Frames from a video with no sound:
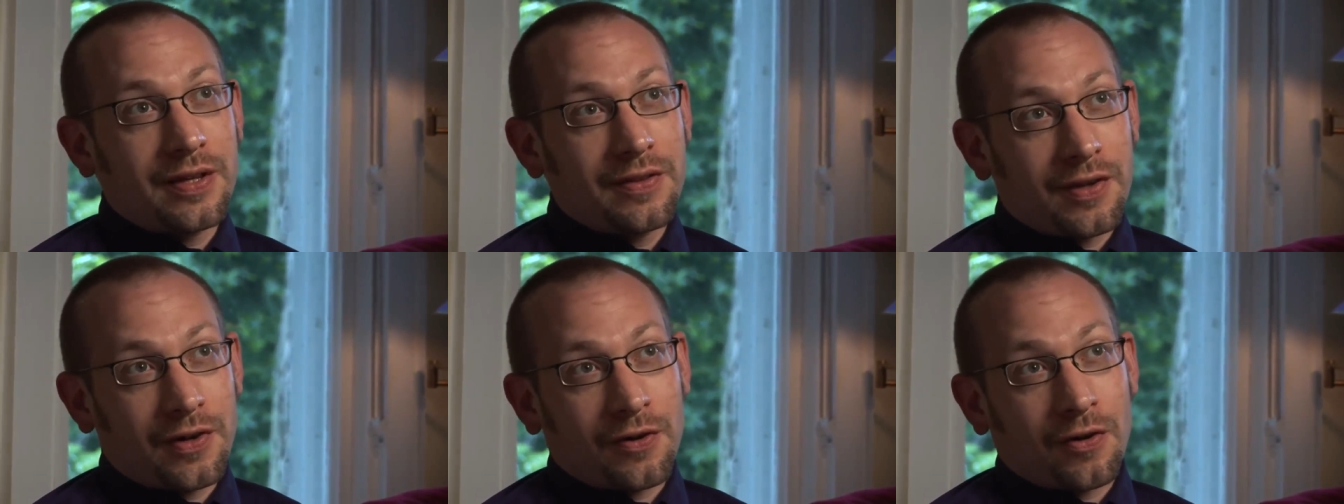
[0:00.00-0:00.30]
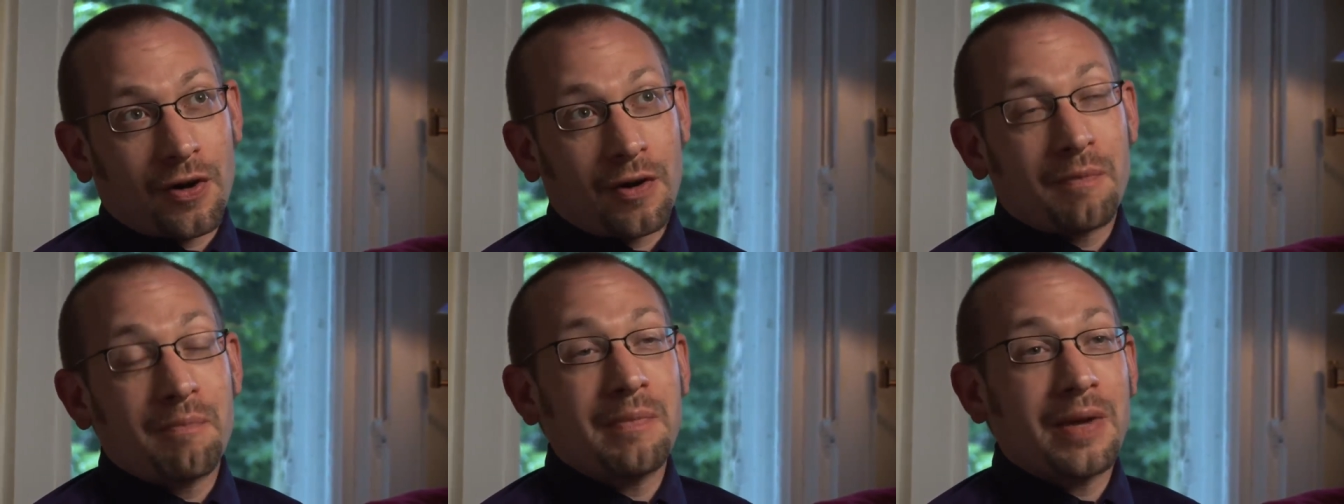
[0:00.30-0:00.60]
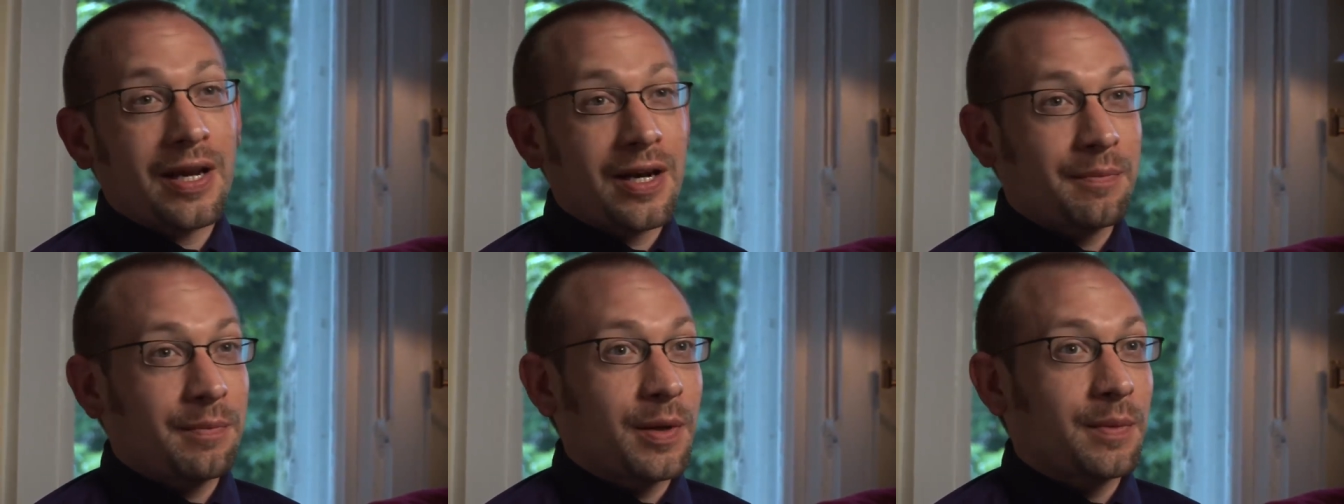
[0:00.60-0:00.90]
there are a
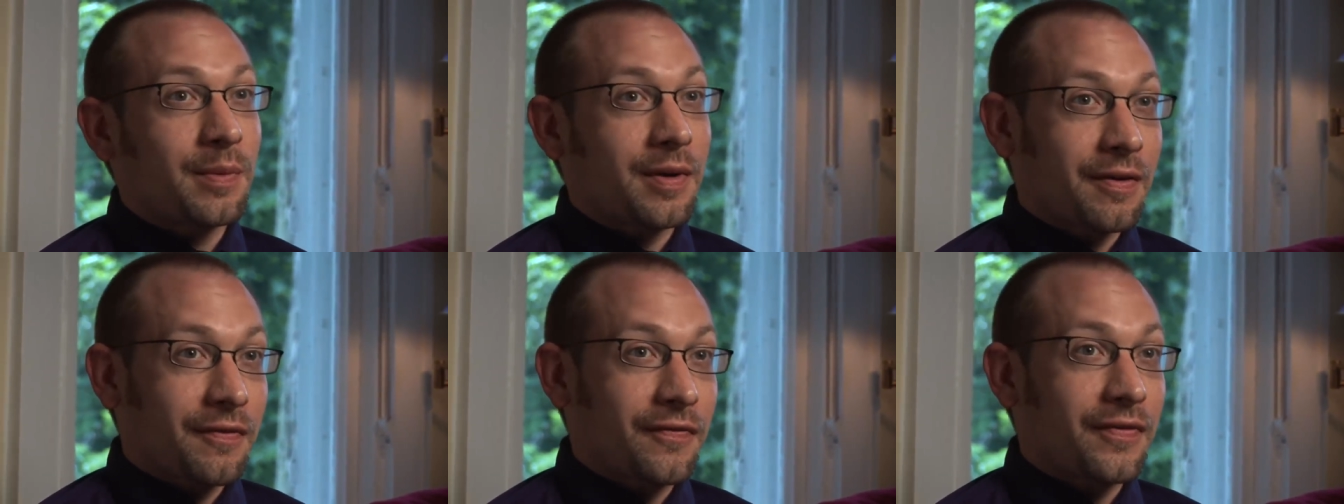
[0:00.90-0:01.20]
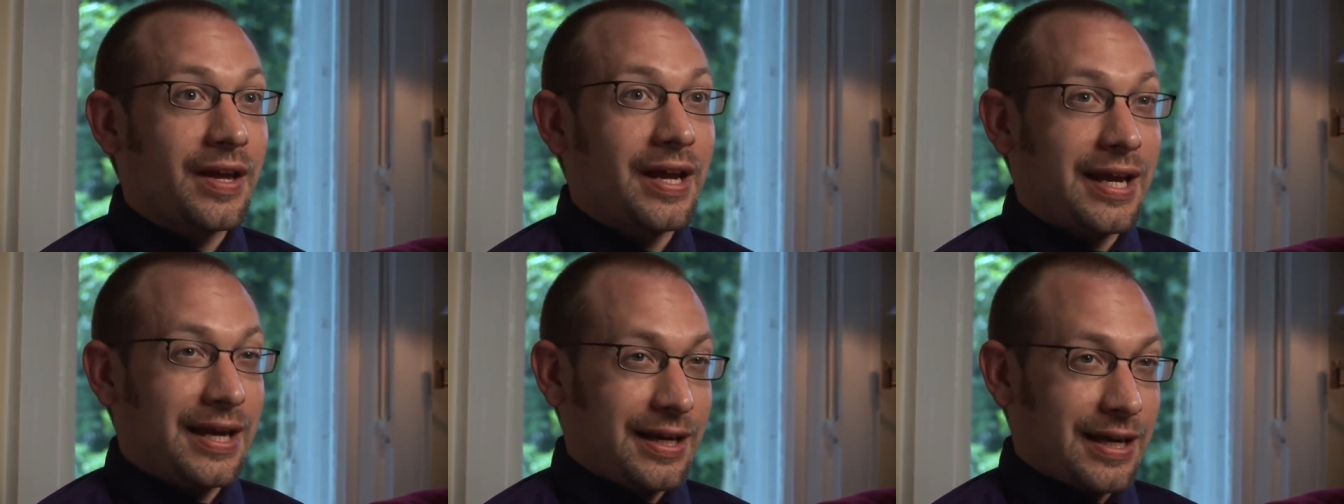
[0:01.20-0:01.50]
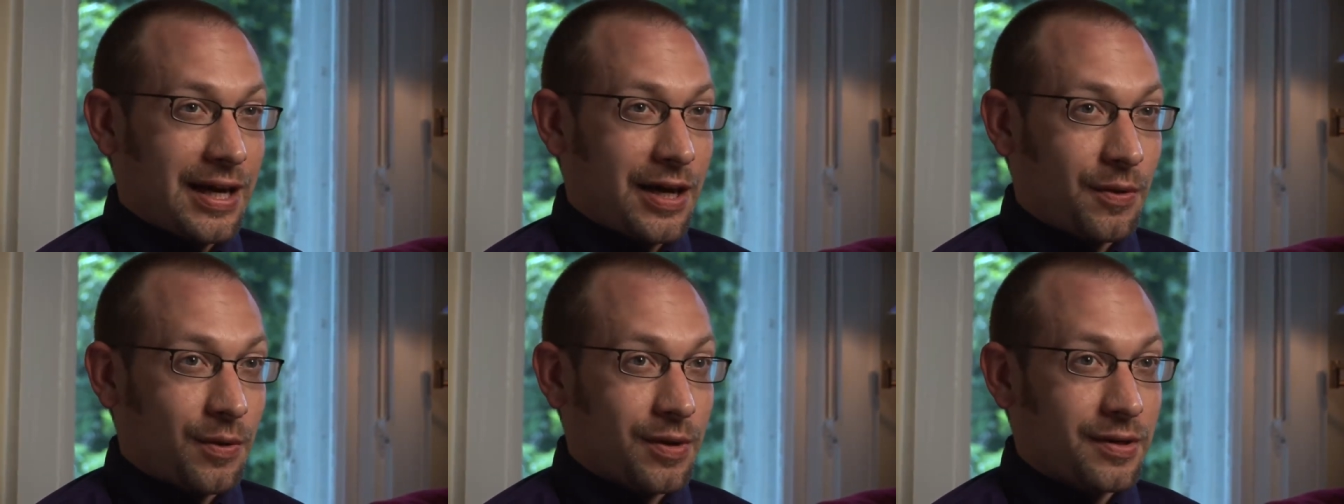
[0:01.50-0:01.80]
minimum of eight
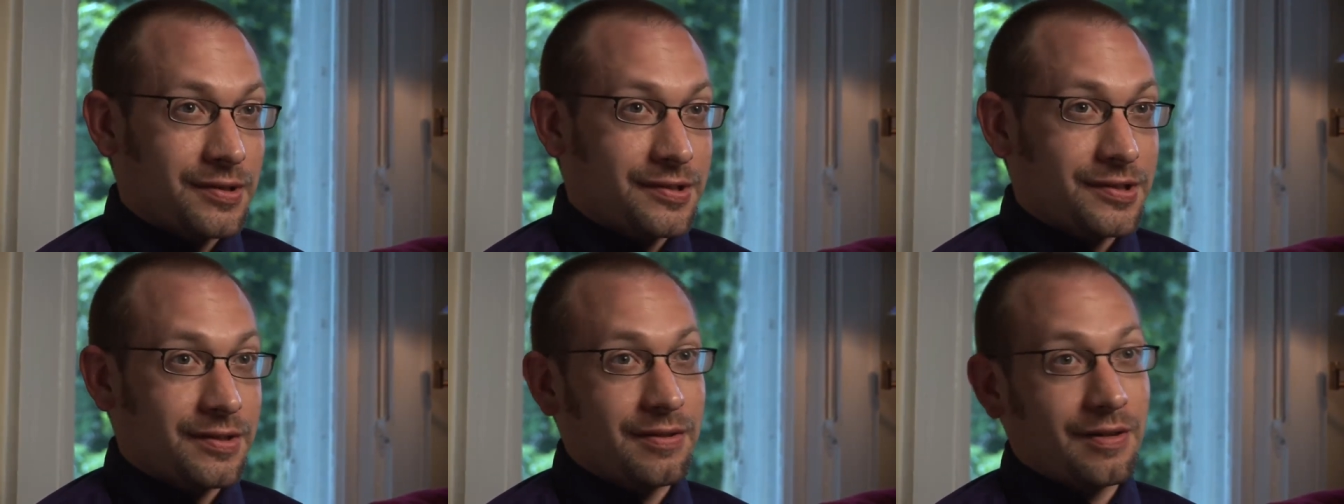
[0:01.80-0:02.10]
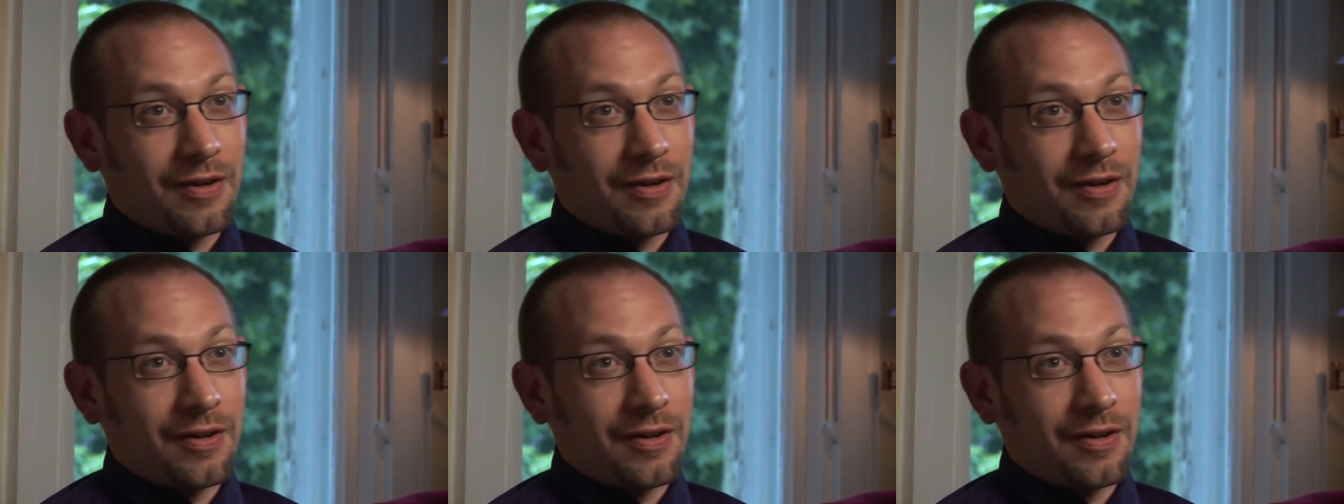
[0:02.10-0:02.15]
hours